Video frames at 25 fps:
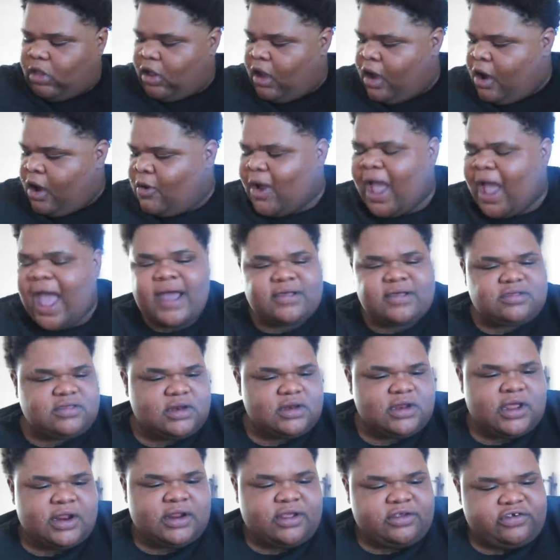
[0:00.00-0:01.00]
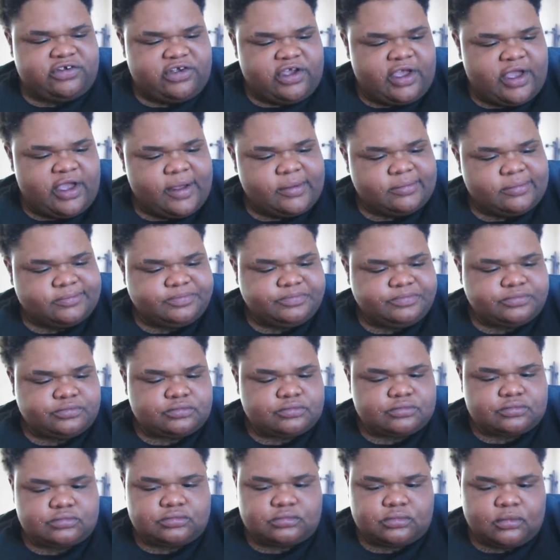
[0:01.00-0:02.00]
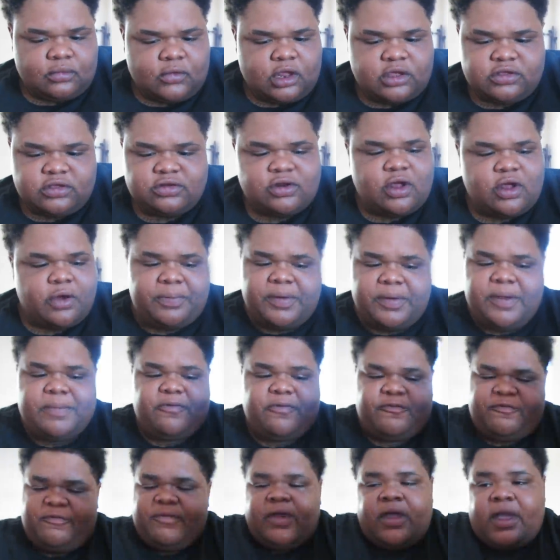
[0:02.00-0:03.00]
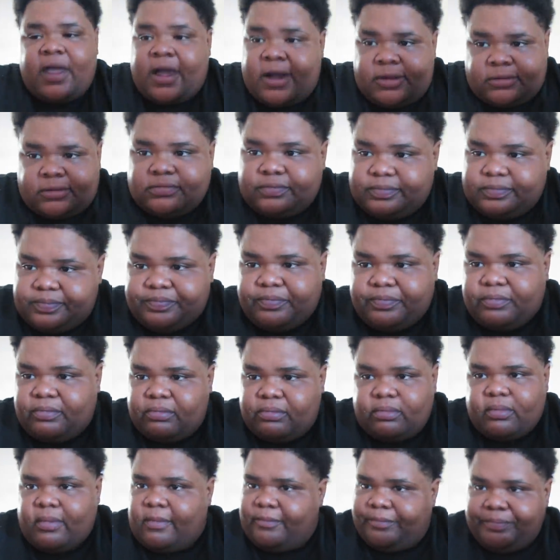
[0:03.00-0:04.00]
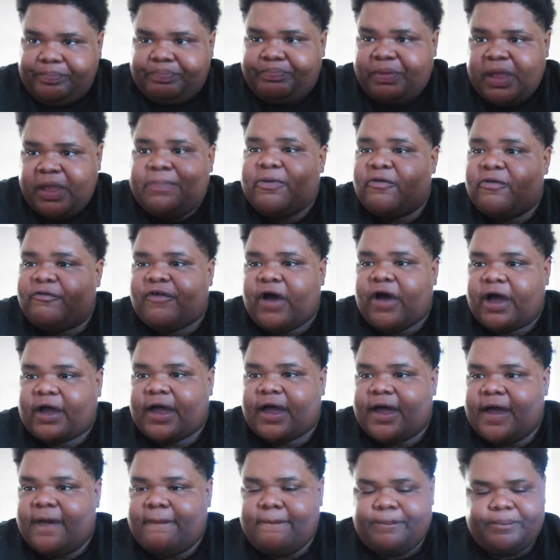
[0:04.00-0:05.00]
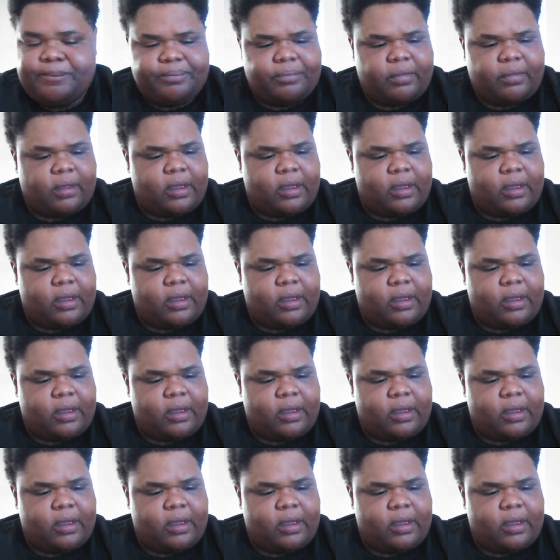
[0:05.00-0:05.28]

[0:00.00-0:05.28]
On accident and shit. Cause you know, people people fuck up.